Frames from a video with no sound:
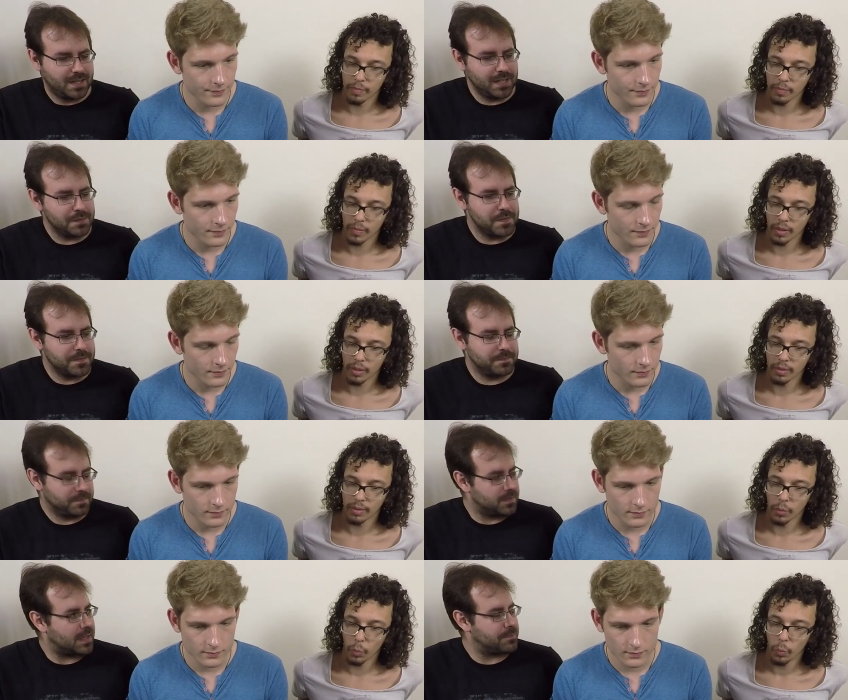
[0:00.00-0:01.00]
Speaker 1: I love that
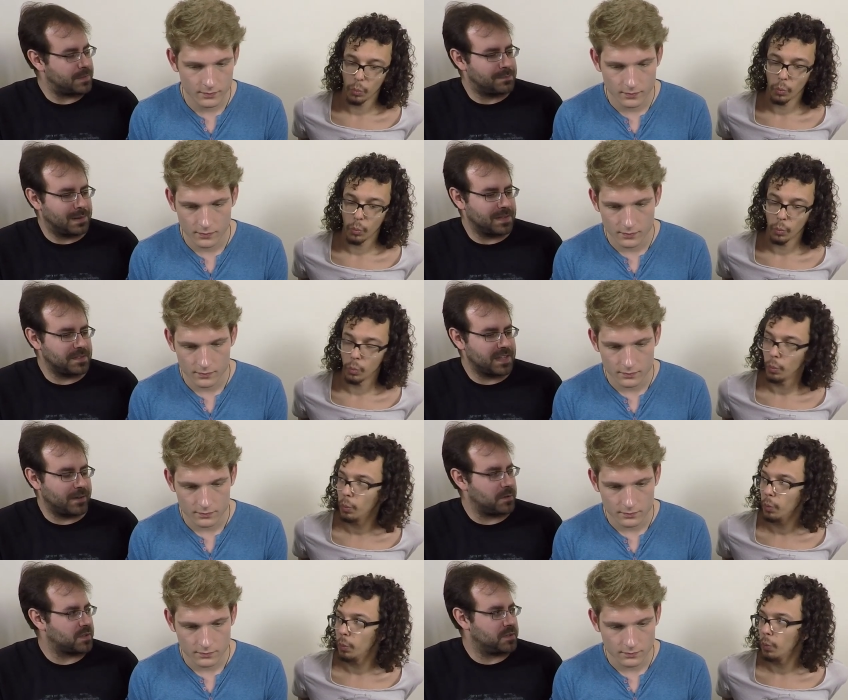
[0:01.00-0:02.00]
they they put it that the
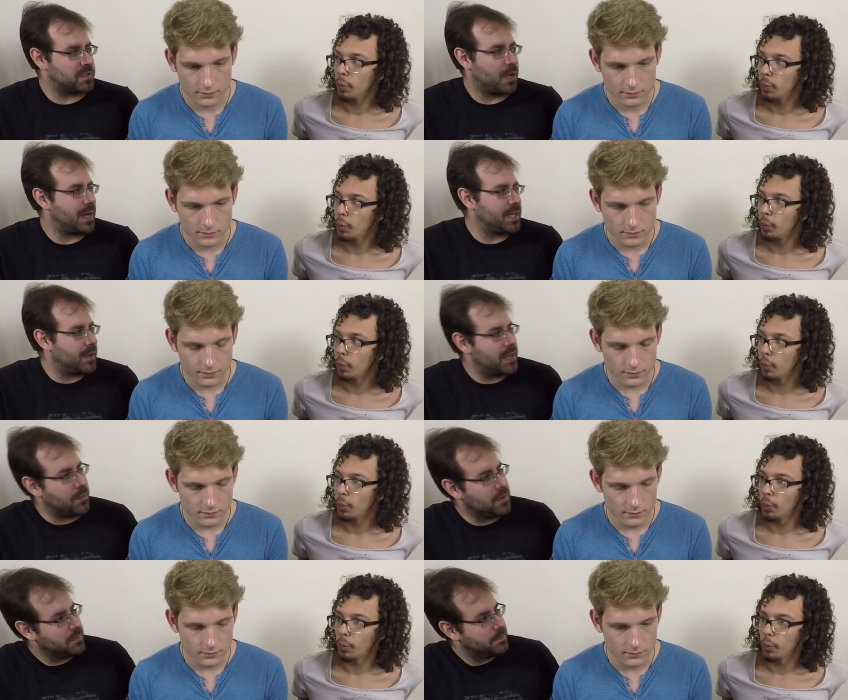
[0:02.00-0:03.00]
heroes can just go anywhere they
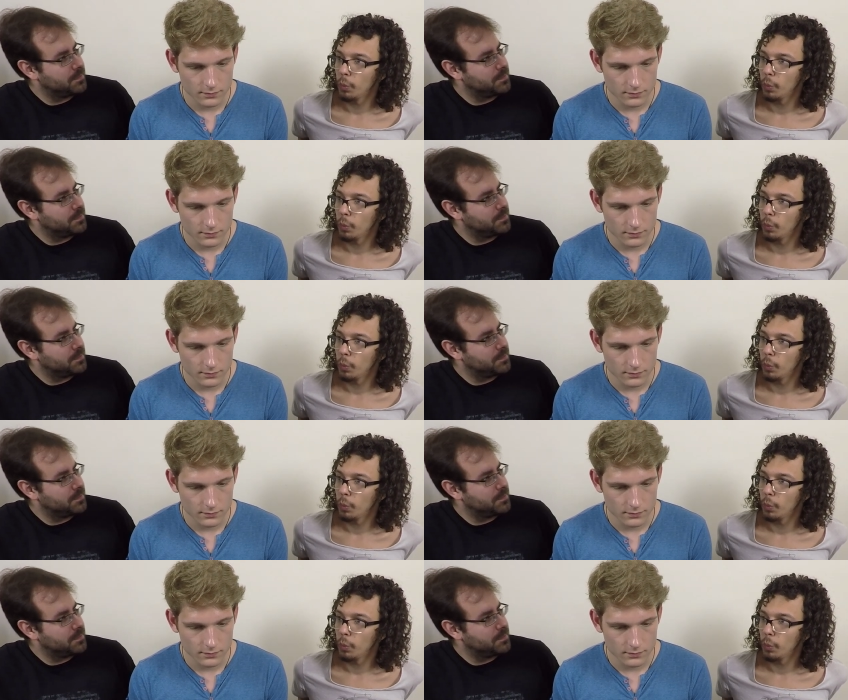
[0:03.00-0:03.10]
want.